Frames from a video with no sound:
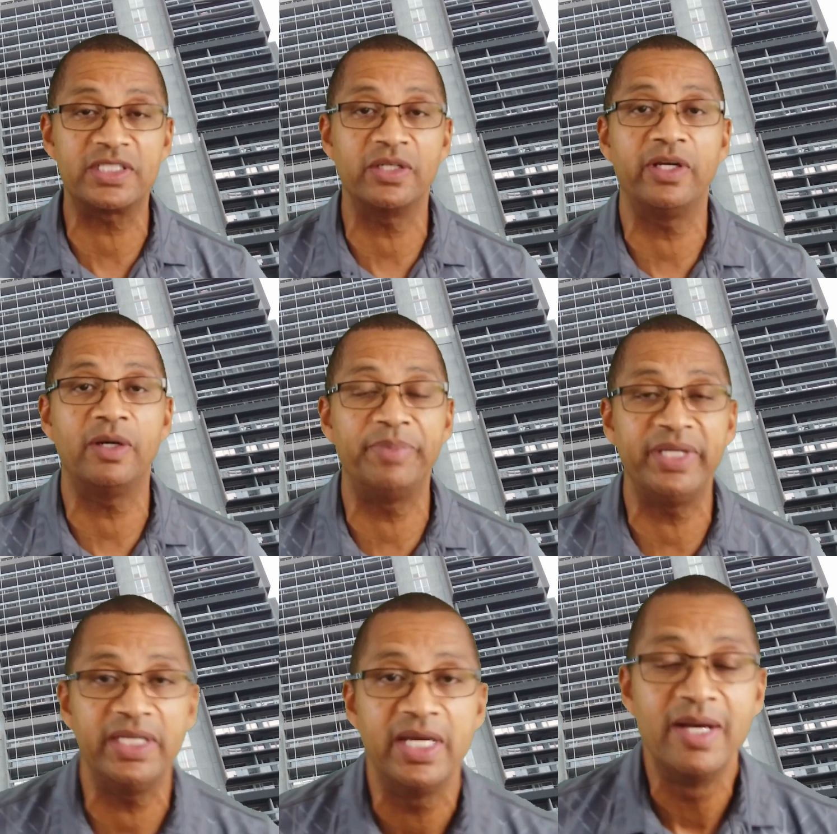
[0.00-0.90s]
so there'll
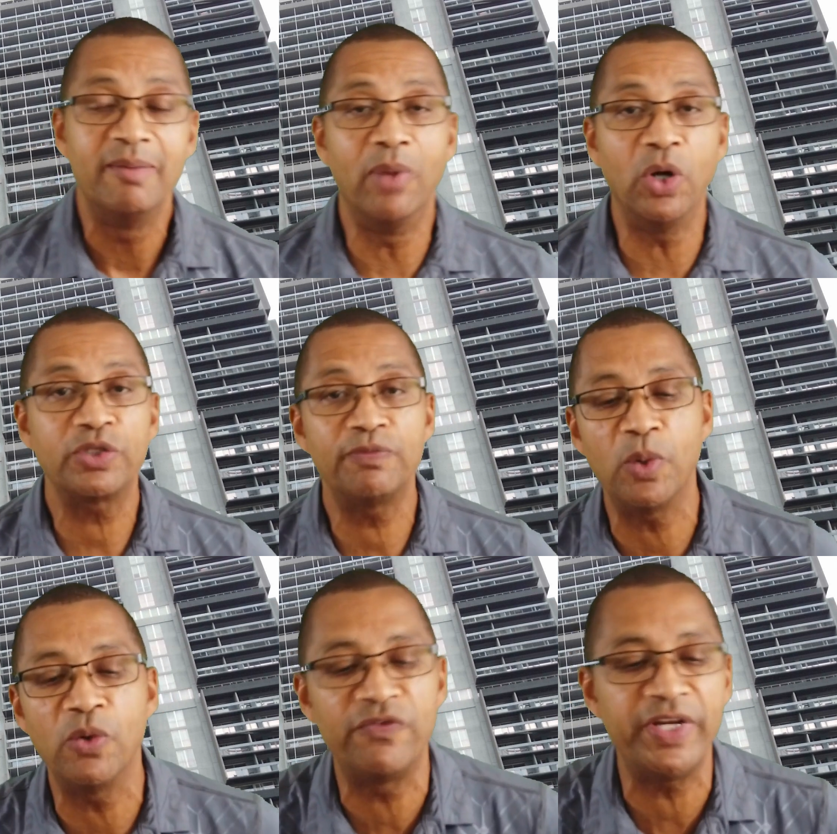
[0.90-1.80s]
be
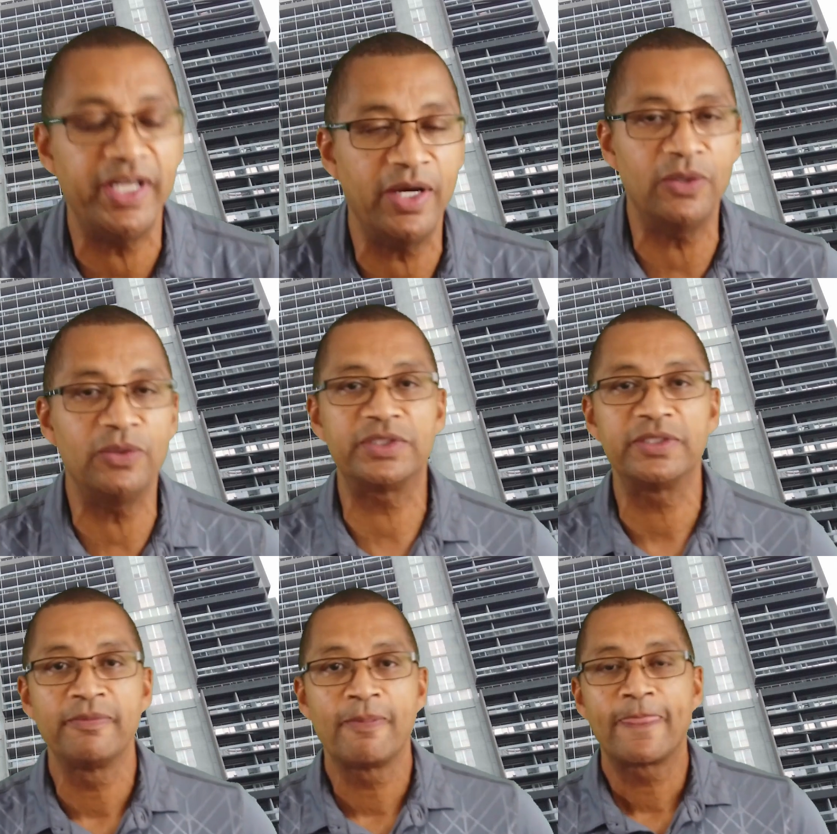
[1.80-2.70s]
multiple videos.
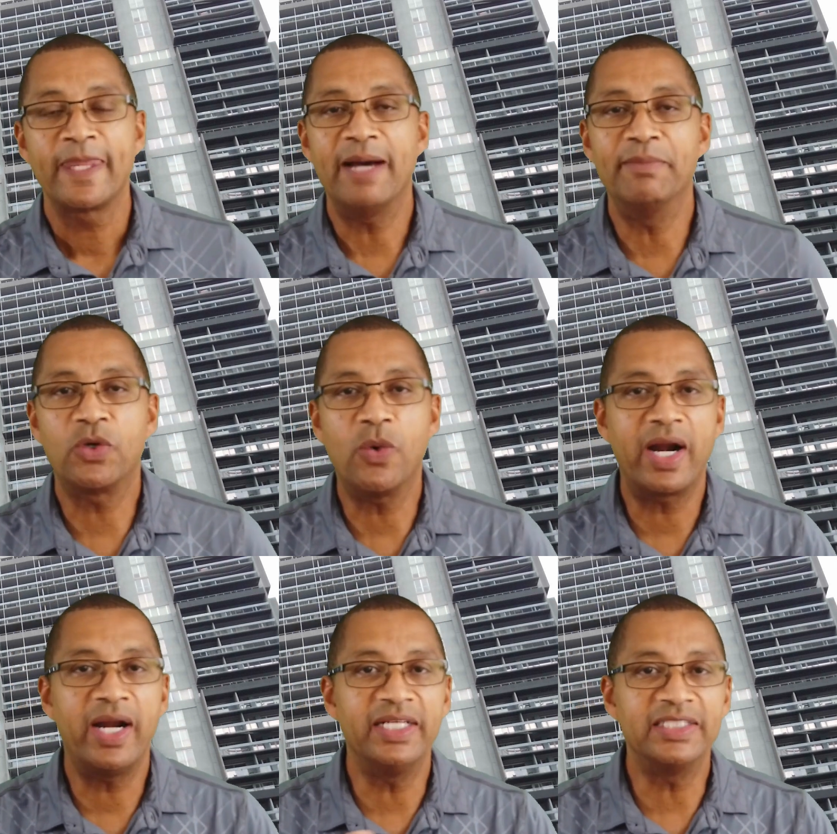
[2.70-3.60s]
I'm
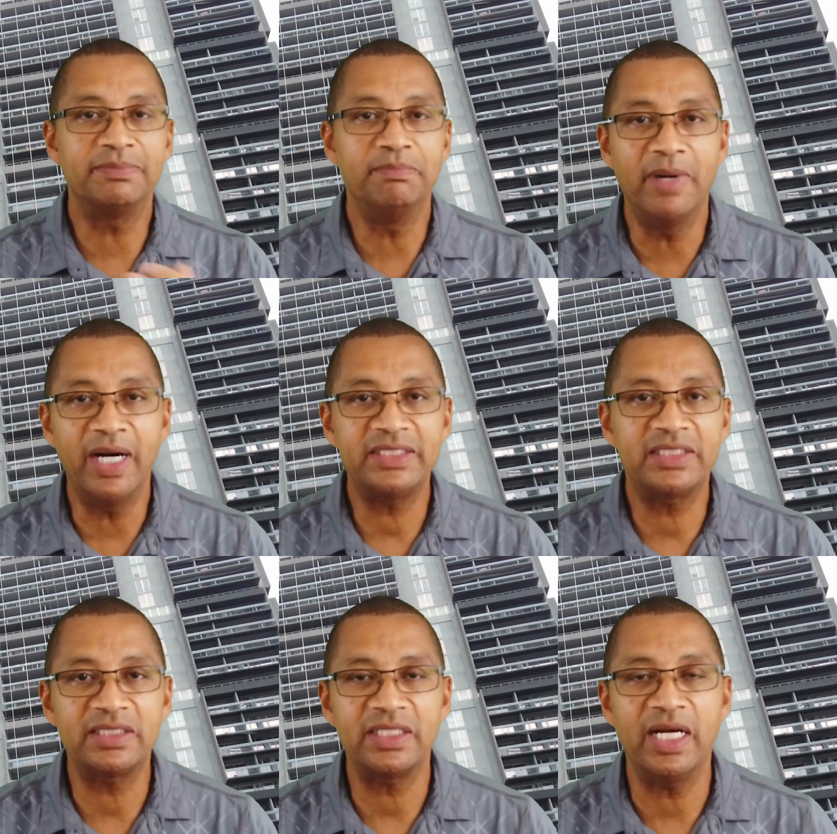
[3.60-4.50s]
acquiring as
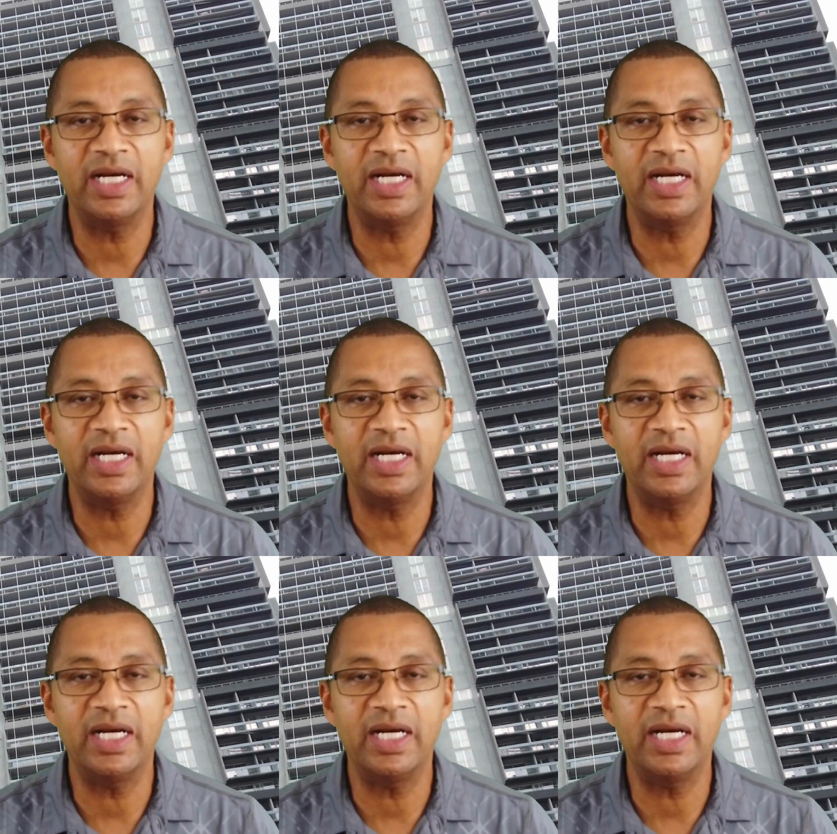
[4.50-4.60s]
much